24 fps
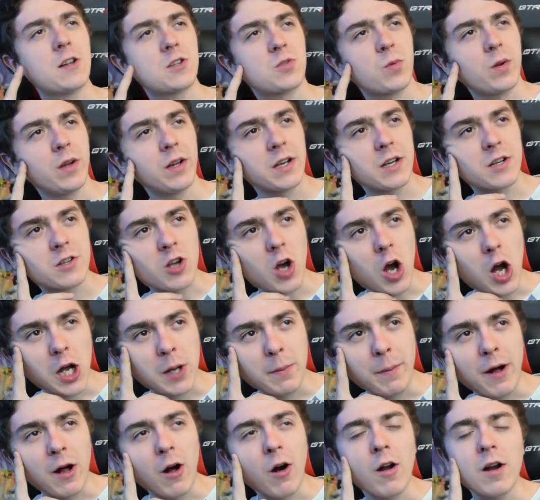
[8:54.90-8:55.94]
else really to talk
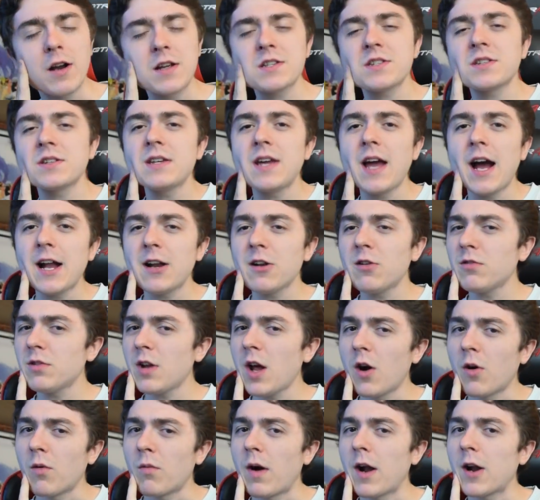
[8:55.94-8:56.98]
about? Honestly, I don't
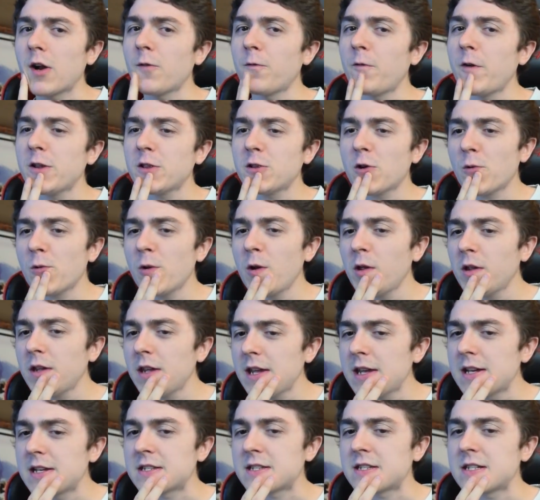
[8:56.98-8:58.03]
know. I don't think there
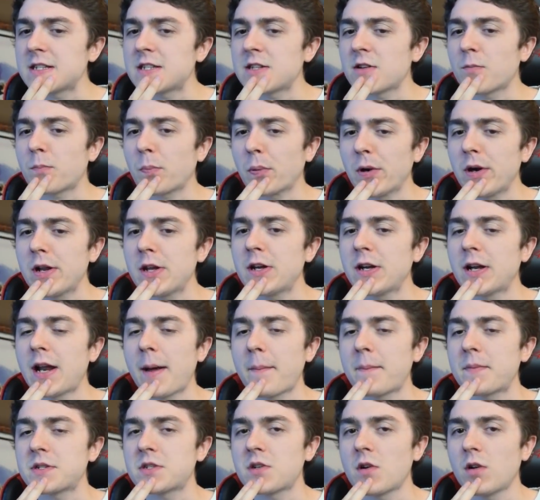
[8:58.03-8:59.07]
really is. It's a pretty good
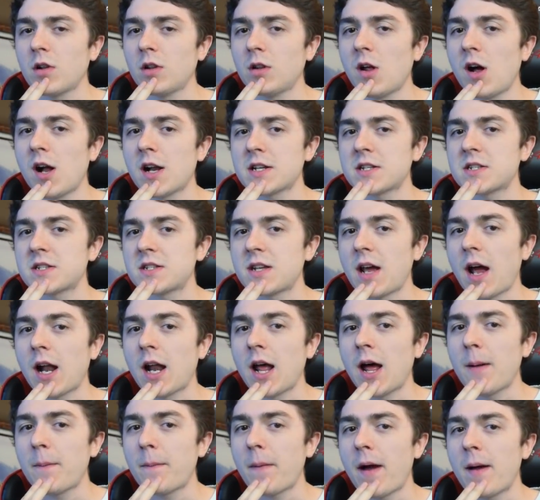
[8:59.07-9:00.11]
episode, a lot of
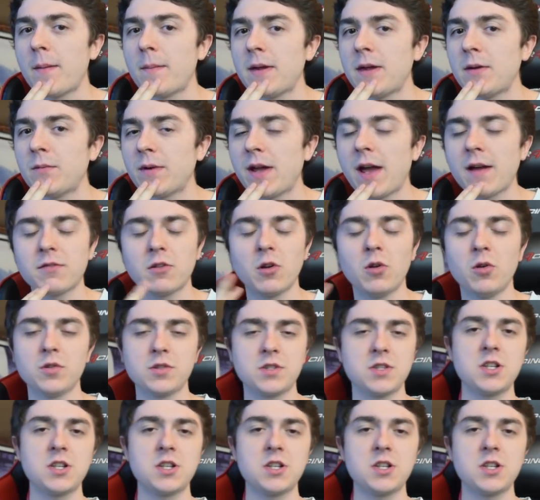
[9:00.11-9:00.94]
setup. I mean, we have the whole